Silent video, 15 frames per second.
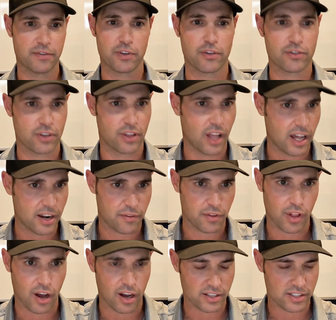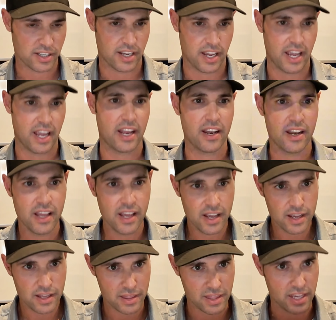So there's a lot of loss in
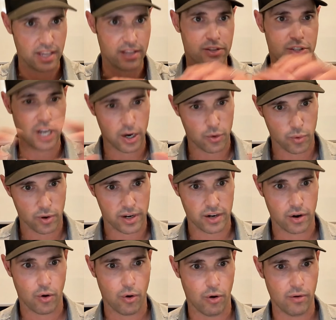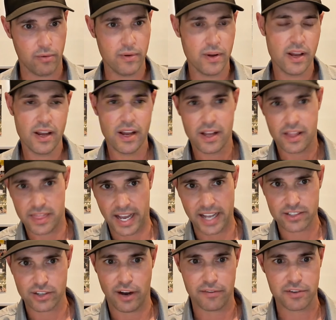the ductwork in a whole.
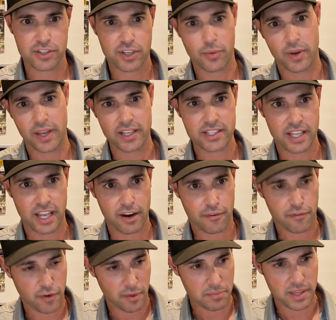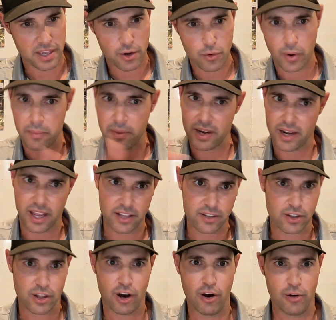That's obviously what gets the air from the equipment
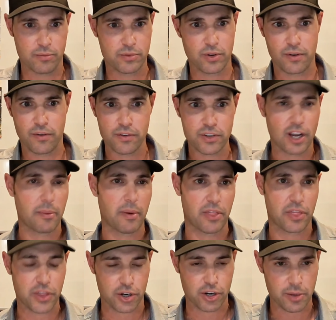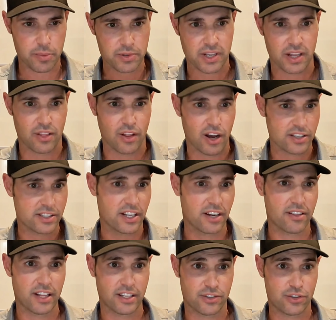into the home. So you talk about 30% loss in
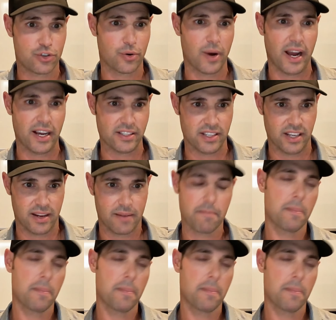there, that's drastic.